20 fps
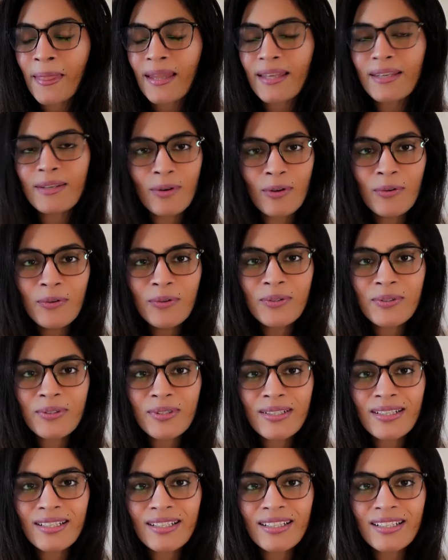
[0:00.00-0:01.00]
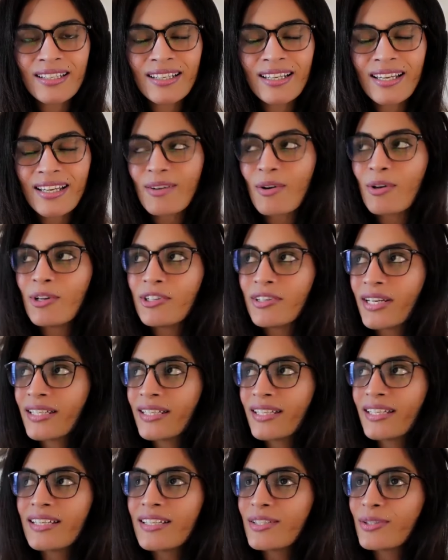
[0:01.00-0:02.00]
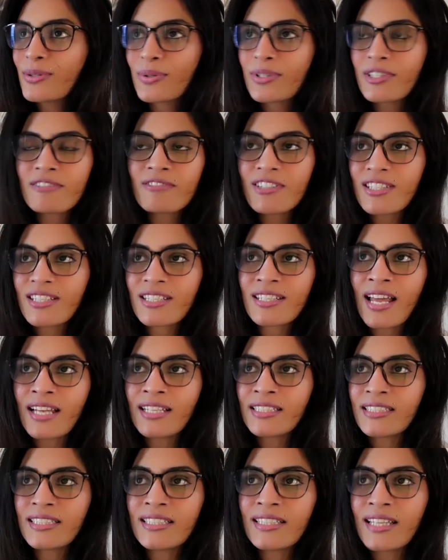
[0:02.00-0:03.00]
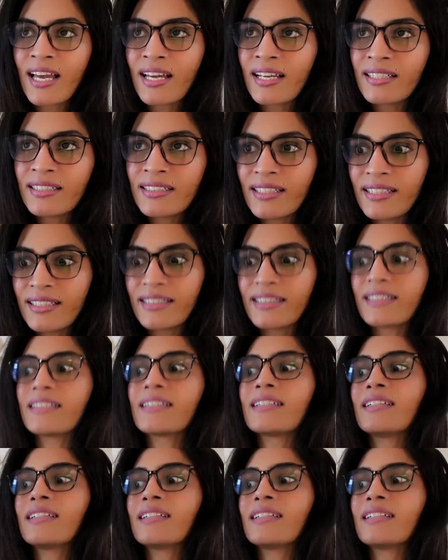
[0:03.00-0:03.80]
You know? Already he showed his versatility and like...